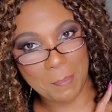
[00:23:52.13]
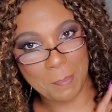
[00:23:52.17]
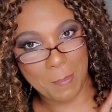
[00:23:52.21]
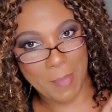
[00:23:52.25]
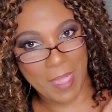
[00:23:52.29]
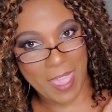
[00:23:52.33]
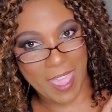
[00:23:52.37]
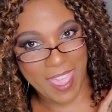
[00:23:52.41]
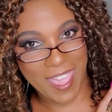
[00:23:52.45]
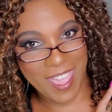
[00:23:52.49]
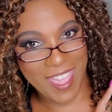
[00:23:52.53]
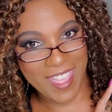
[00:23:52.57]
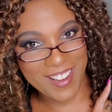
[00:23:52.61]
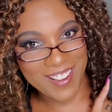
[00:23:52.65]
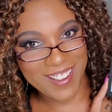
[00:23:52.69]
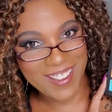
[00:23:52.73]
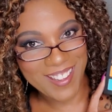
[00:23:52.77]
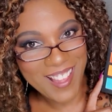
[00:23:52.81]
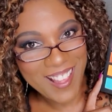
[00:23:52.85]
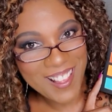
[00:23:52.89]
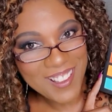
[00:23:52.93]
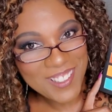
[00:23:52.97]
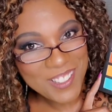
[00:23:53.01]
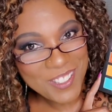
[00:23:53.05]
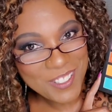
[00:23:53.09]
mad
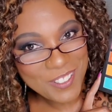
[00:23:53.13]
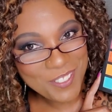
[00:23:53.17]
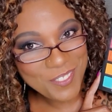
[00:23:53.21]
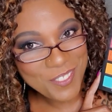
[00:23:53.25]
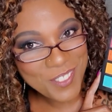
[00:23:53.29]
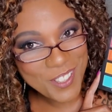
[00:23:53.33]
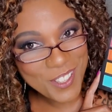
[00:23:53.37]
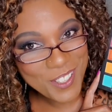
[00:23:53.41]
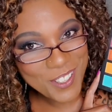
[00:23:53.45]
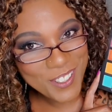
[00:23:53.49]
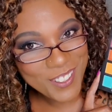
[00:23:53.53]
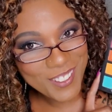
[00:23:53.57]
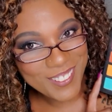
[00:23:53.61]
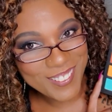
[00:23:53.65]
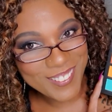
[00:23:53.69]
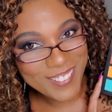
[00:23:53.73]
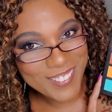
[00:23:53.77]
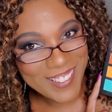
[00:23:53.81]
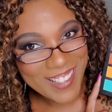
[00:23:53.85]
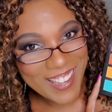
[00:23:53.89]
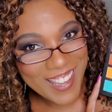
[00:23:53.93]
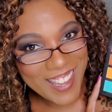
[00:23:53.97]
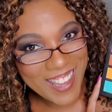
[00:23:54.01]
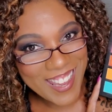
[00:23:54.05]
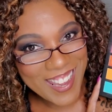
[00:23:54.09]
colorful,
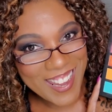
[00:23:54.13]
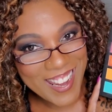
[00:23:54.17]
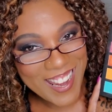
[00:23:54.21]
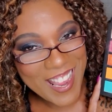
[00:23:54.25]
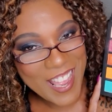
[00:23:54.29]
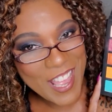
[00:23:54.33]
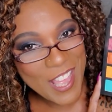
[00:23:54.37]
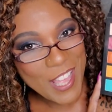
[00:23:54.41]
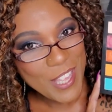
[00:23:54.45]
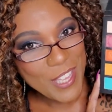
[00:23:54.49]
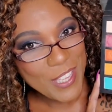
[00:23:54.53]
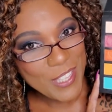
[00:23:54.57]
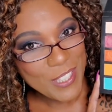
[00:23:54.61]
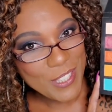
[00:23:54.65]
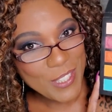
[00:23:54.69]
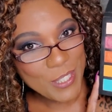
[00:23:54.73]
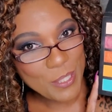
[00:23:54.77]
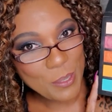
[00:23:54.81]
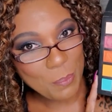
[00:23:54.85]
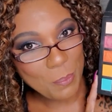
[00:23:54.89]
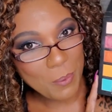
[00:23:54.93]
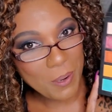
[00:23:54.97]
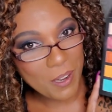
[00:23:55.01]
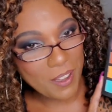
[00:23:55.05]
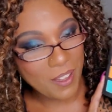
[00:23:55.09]
okay?
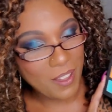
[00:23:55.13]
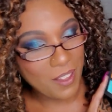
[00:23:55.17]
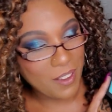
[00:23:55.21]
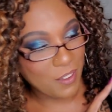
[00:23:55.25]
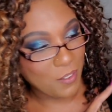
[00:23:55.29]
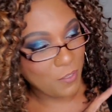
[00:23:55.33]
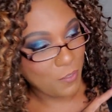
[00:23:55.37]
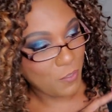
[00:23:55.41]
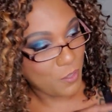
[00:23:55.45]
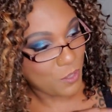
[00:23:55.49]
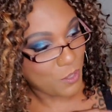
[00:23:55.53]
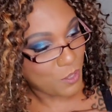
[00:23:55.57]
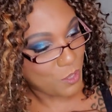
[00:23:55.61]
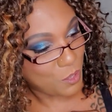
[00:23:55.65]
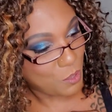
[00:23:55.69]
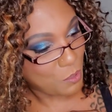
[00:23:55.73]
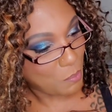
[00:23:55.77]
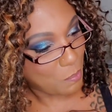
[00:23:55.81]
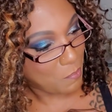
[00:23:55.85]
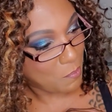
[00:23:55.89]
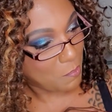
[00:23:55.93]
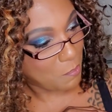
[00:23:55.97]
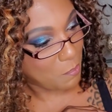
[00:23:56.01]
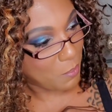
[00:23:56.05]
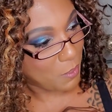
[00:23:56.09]
Super colorful,
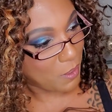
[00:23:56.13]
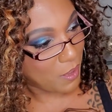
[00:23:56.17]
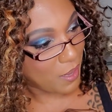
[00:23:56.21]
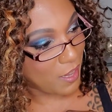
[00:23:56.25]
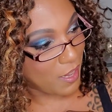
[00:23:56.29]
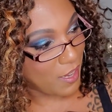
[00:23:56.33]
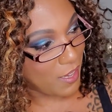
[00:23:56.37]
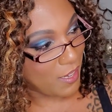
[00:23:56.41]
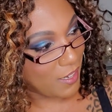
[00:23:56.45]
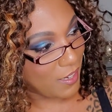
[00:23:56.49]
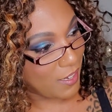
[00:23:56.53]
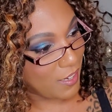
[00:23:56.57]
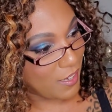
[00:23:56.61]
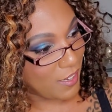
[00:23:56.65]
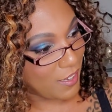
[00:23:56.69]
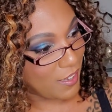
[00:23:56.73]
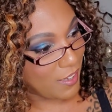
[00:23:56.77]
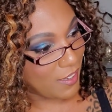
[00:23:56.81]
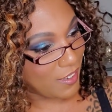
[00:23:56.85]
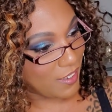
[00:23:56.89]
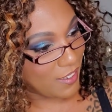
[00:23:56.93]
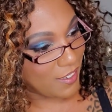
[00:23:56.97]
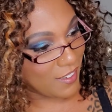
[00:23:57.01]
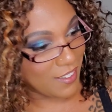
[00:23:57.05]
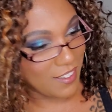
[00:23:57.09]
super bright.
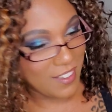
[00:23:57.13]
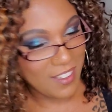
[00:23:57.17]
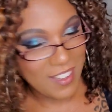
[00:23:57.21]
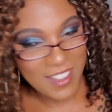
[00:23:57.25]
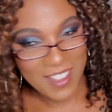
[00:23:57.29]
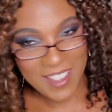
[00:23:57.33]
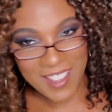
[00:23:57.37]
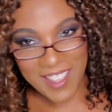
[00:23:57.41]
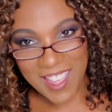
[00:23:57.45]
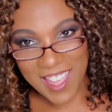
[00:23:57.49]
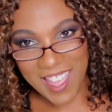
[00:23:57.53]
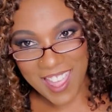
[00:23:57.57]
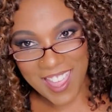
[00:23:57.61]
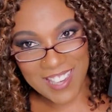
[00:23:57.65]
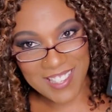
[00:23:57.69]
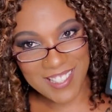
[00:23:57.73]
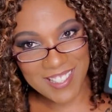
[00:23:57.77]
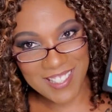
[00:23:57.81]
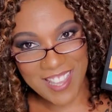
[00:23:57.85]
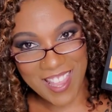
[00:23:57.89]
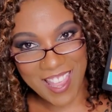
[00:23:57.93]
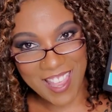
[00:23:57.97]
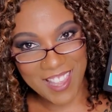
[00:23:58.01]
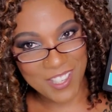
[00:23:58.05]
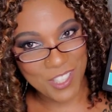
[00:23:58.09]
And I
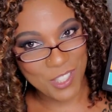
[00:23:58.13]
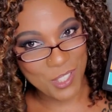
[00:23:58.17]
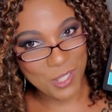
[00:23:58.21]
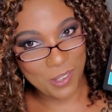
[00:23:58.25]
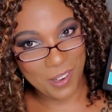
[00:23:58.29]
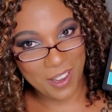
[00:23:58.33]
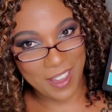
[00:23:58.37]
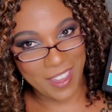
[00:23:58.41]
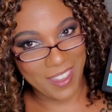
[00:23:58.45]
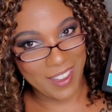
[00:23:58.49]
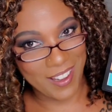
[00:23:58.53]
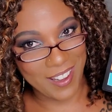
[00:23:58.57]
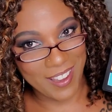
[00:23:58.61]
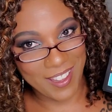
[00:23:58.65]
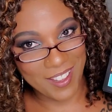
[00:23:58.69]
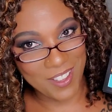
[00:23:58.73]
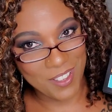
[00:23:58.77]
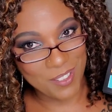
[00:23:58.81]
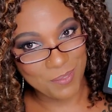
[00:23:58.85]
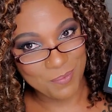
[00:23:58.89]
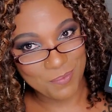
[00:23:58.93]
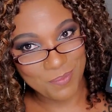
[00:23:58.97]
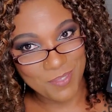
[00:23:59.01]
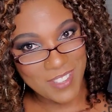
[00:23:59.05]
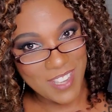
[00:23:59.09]
just had to try it
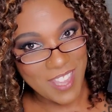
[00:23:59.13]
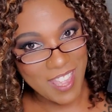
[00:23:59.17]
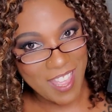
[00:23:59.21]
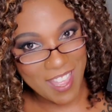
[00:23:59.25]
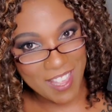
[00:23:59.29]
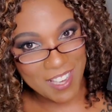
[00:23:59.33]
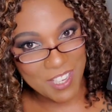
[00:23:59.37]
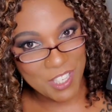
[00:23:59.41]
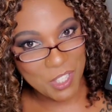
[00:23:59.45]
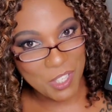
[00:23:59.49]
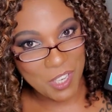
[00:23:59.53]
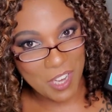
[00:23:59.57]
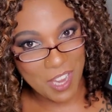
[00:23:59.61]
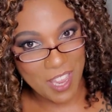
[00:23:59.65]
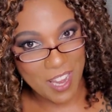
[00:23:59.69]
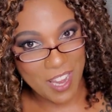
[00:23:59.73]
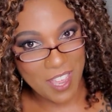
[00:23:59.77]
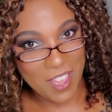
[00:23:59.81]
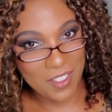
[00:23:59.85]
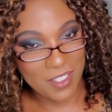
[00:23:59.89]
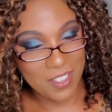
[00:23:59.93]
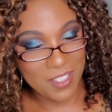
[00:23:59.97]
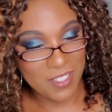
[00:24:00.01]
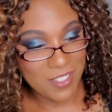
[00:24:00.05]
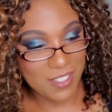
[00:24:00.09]
out. Had to try it
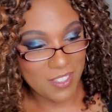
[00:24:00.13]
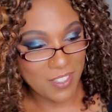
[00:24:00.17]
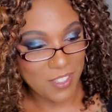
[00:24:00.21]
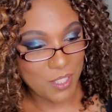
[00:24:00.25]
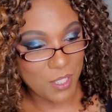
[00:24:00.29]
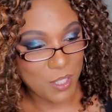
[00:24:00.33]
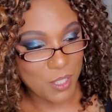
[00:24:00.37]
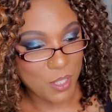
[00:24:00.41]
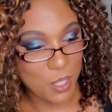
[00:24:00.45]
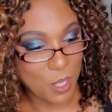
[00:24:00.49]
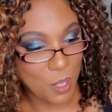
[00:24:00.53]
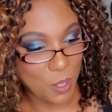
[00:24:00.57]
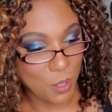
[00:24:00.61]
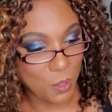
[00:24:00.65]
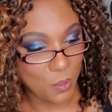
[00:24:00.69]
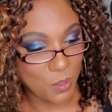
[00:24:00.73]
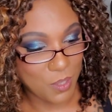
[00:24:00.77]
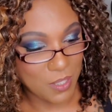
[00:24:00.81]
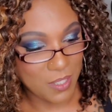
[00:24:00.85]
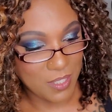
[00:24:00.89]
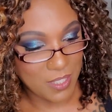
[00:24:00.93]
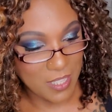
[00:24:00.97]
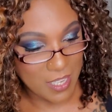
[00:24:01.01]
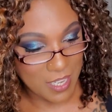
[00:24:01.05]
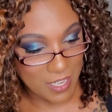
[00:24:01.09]
out because it's so
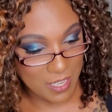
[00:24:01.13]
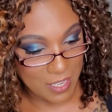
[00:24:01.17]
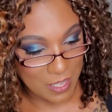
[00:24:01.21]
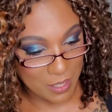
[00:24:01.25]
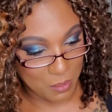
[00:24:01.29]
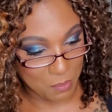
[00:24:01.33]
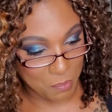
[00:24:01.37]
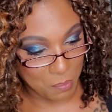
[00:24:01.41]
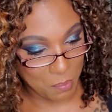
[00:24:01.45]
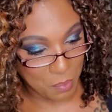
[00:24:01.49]
stinking